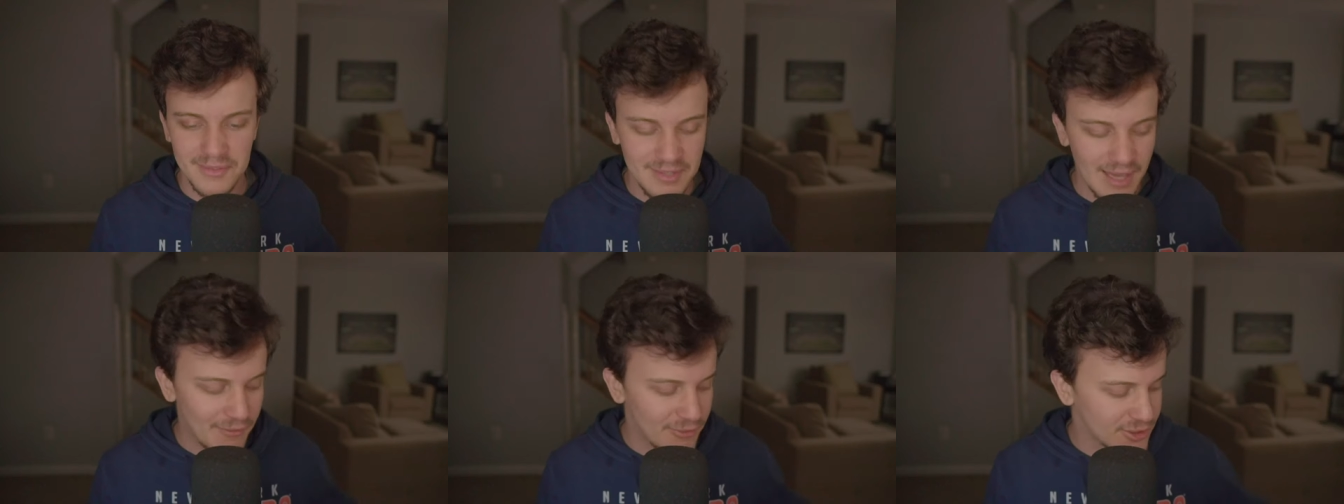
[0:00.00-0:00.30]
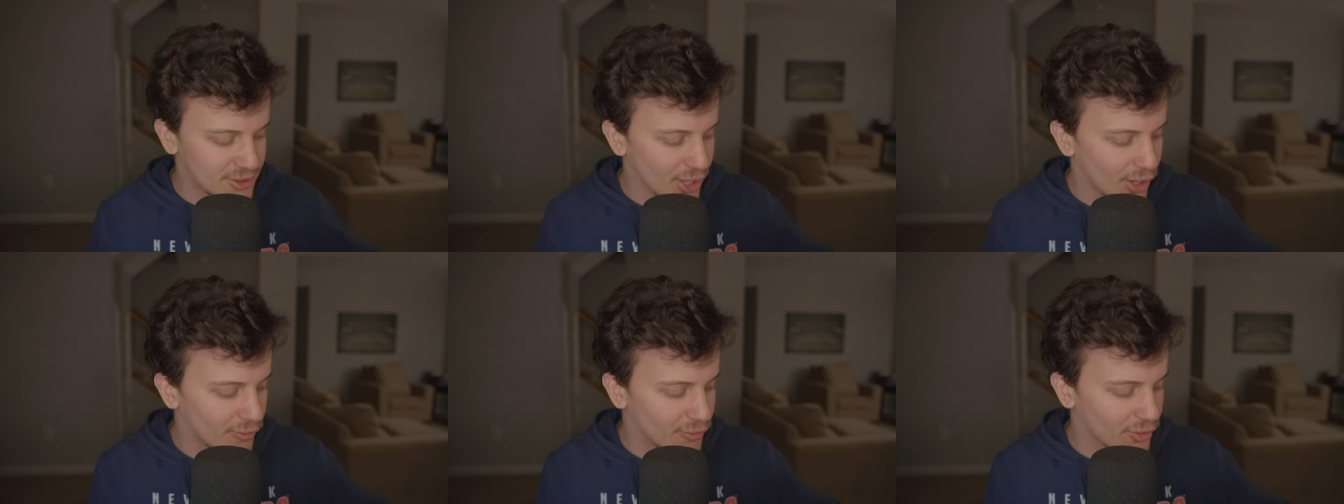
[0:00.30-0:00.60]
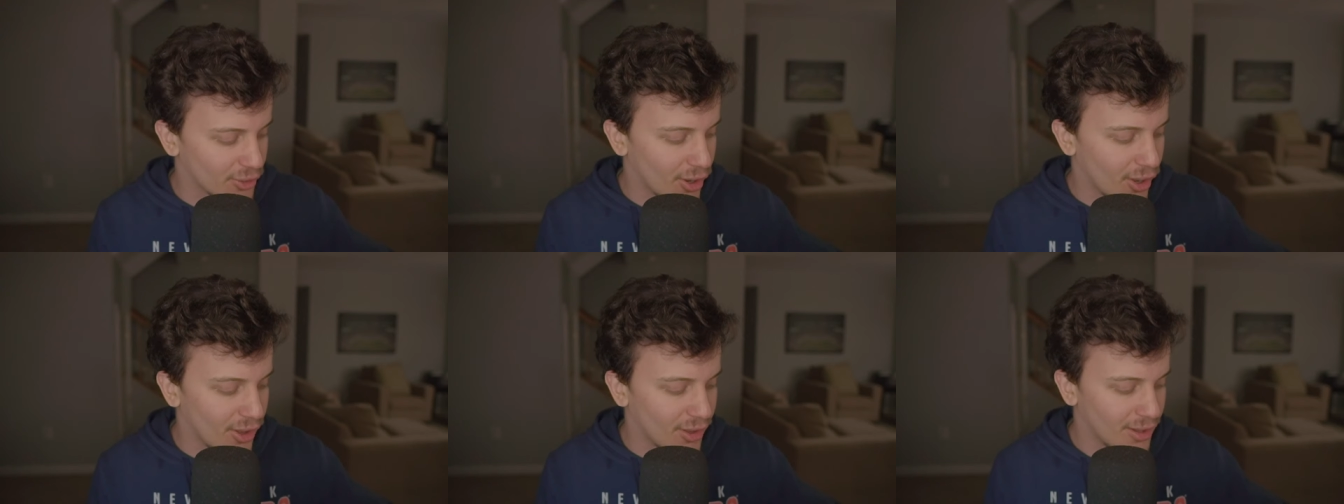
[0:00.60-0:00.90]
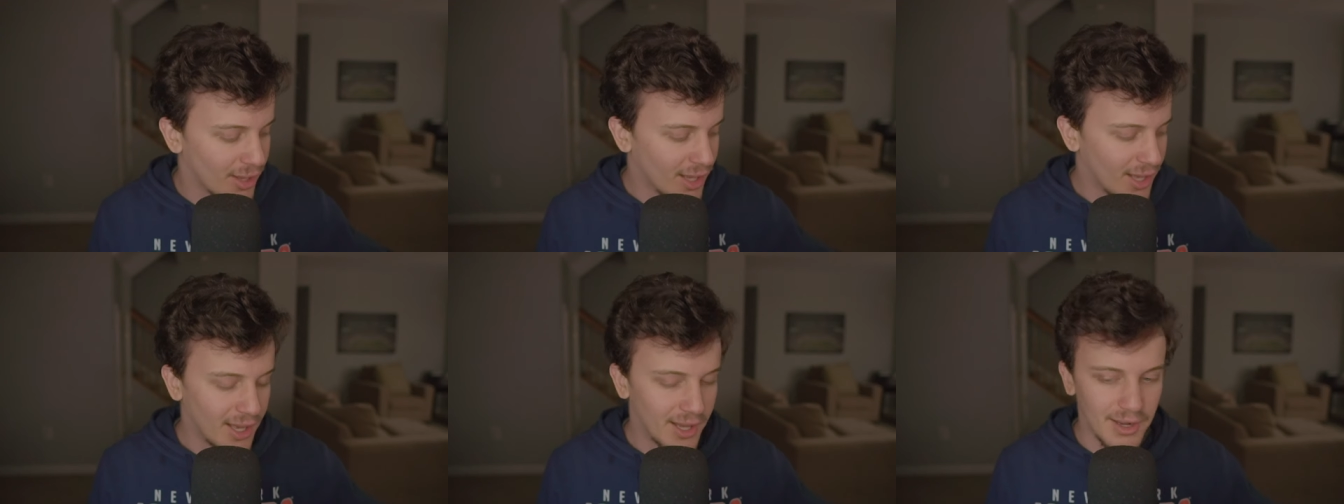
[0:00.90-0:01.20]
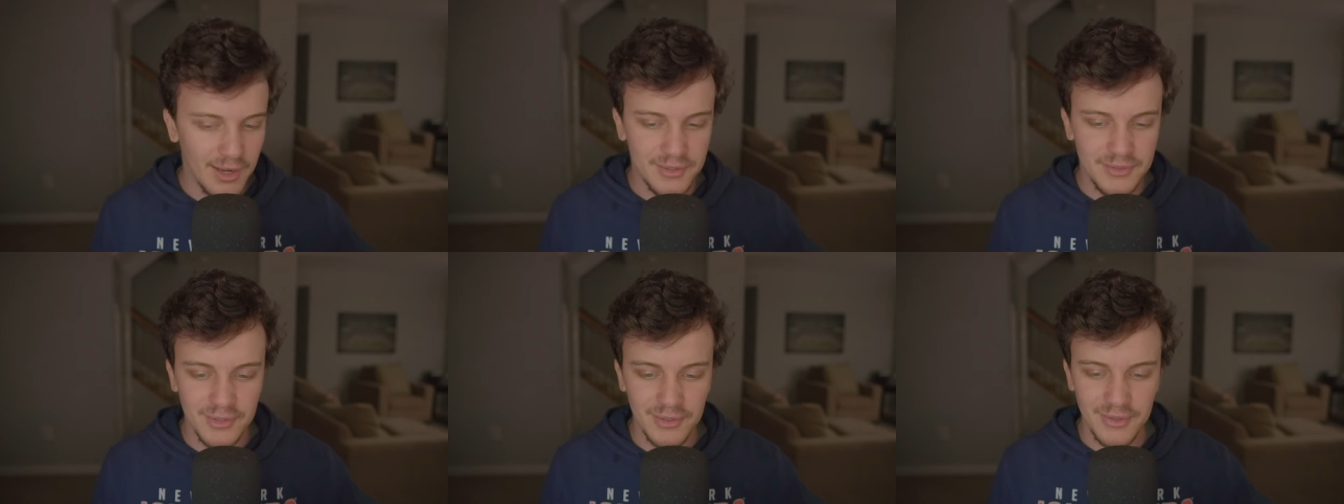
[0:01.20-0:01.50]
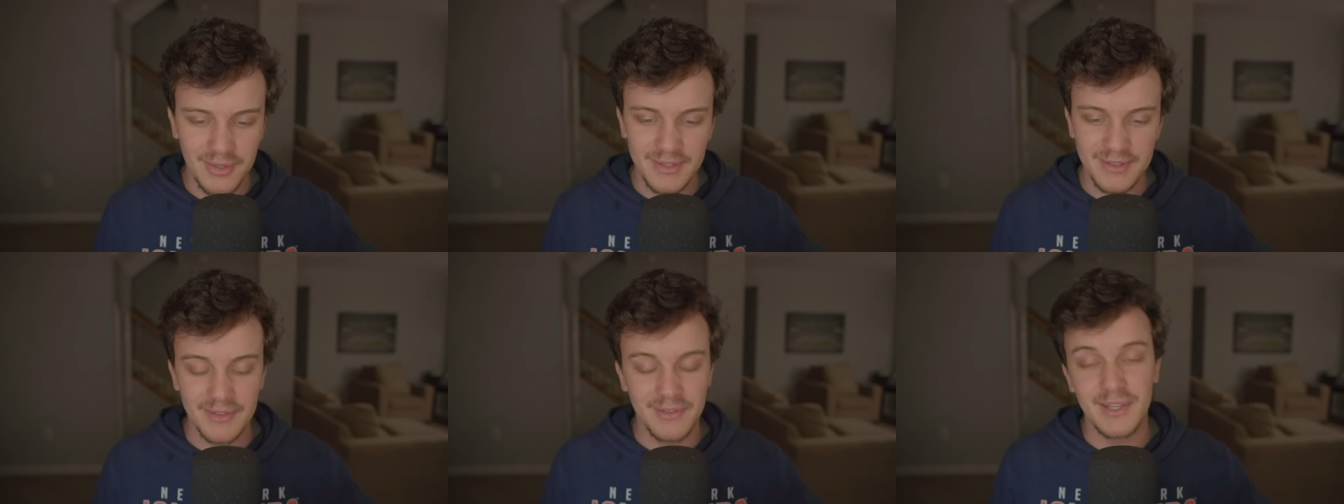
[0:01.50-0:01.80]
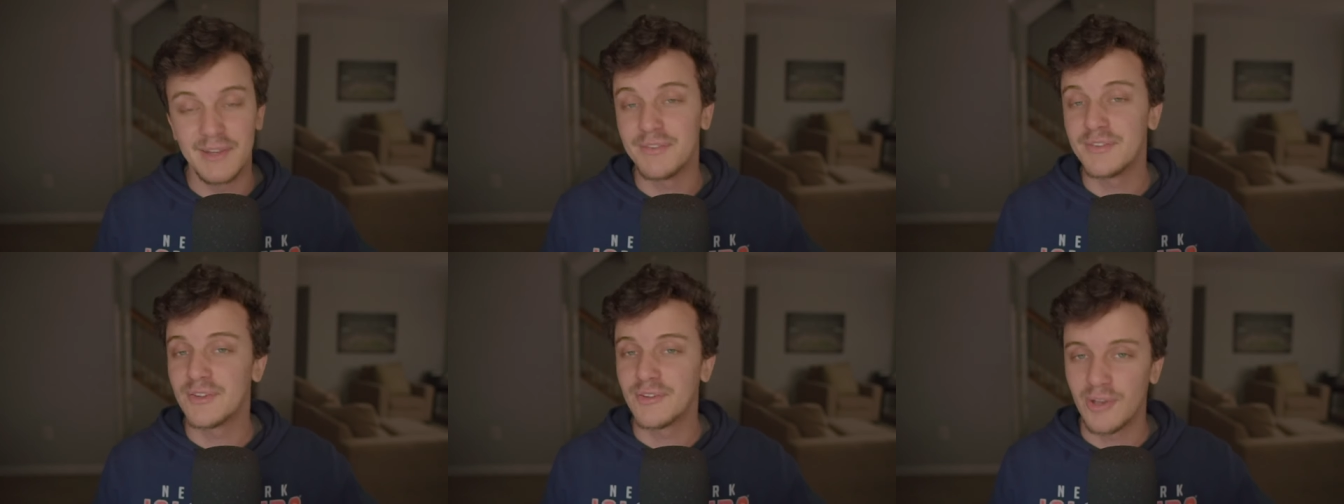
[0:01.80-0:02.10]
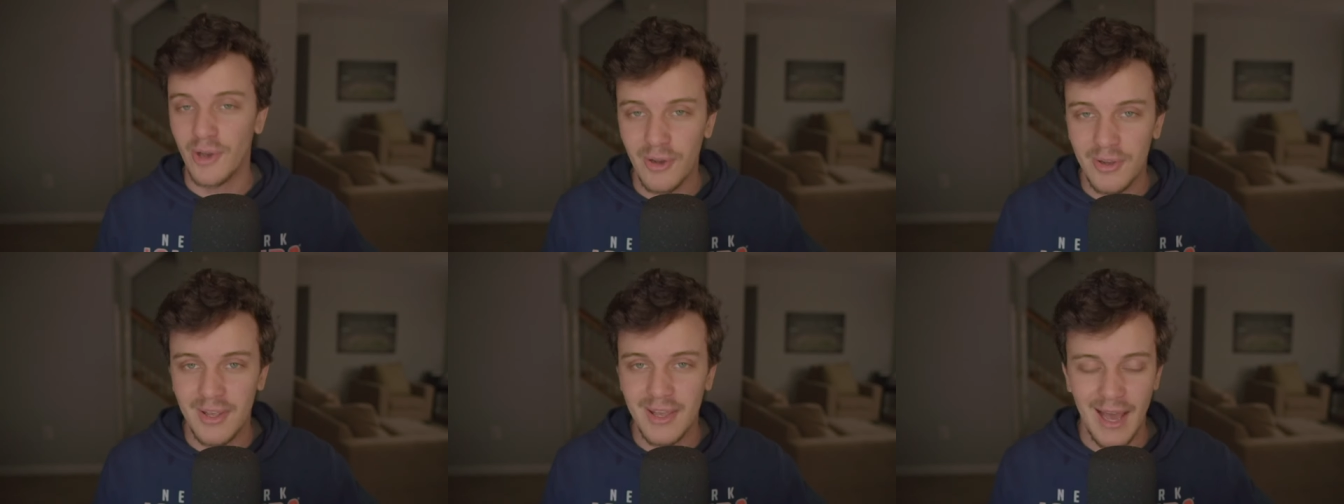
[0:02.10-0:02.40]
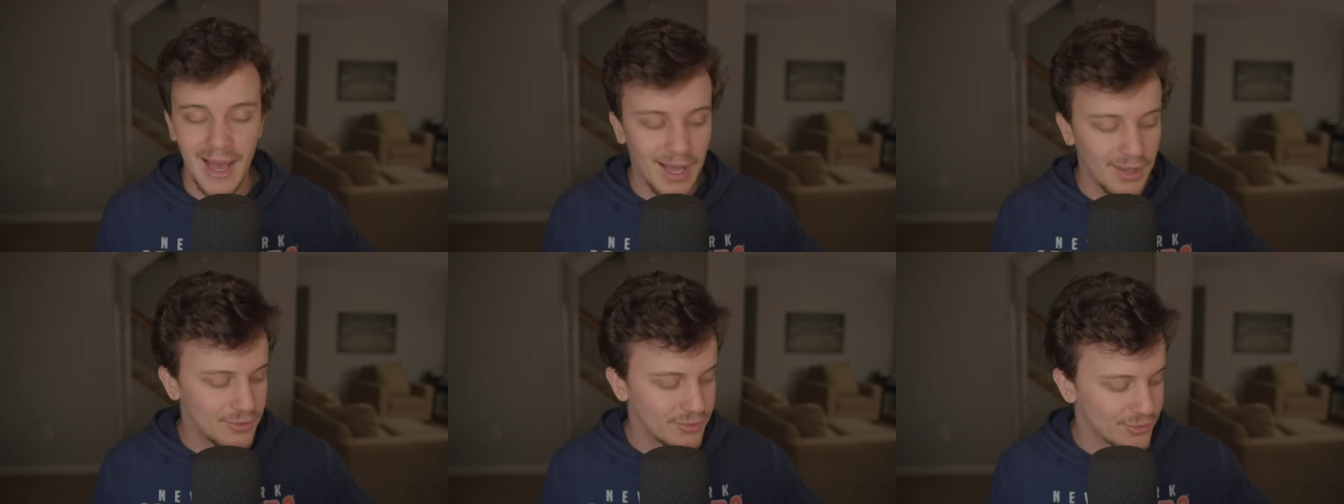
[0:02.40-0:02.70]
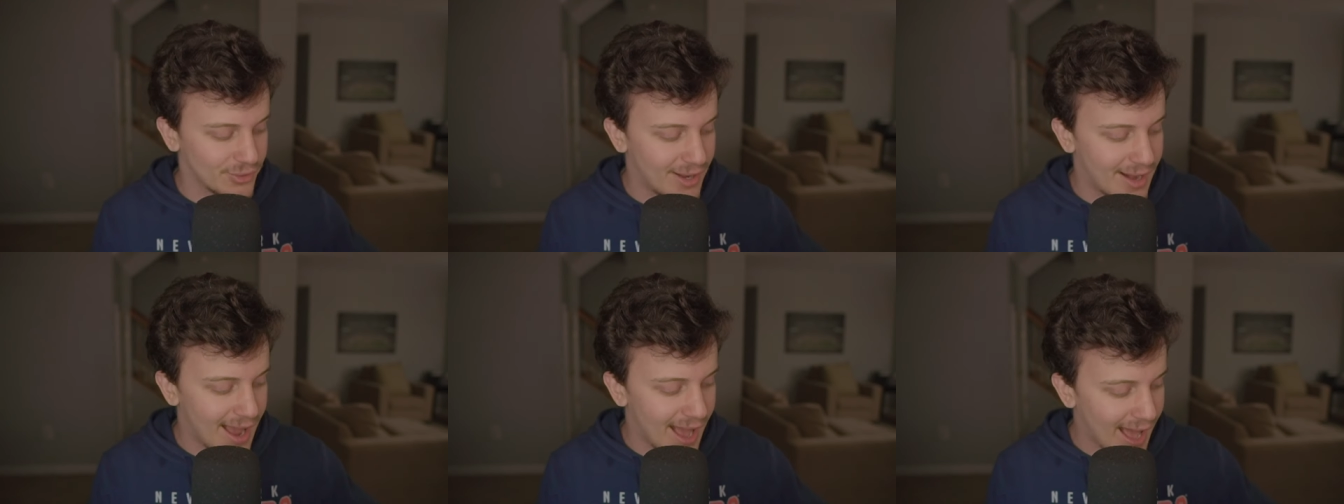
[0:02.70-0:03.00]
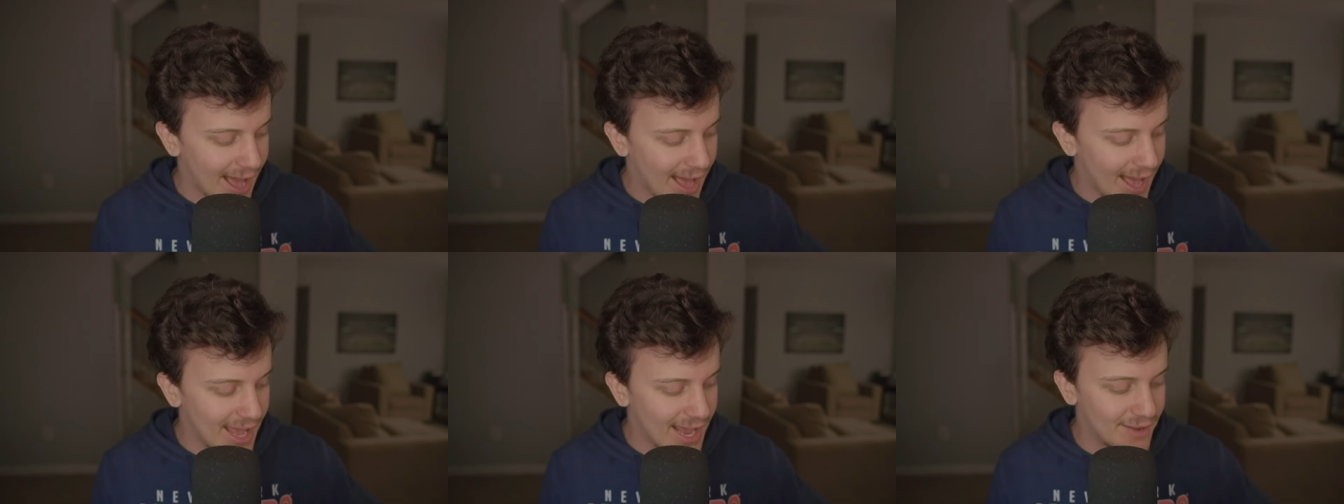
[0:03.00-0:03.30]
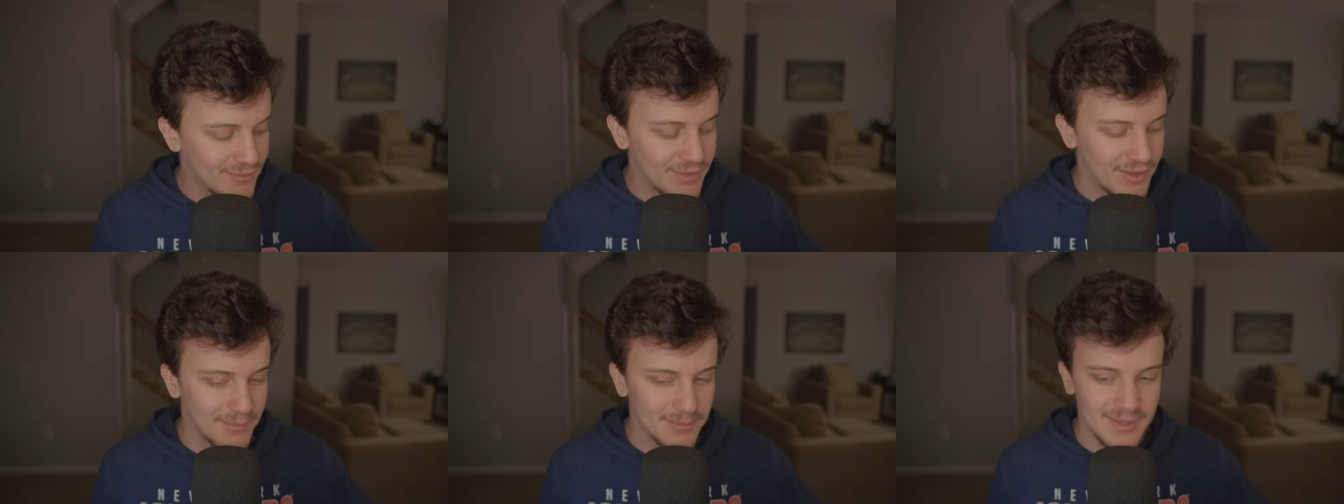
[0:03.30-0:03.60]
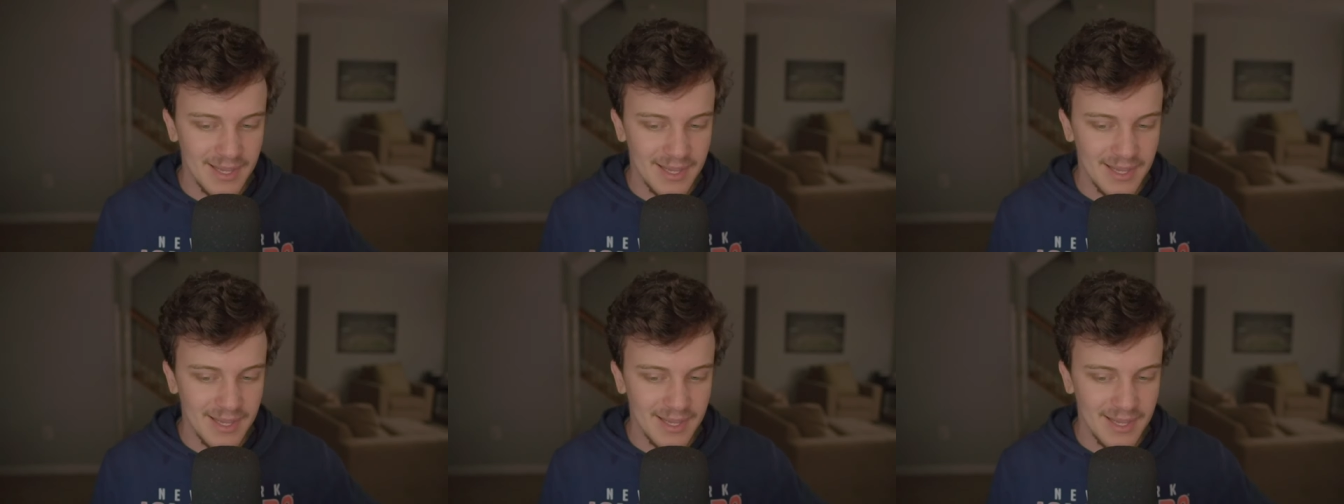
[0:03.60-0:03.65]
Seventh overall, initially, the Leafs took Kadri. I have them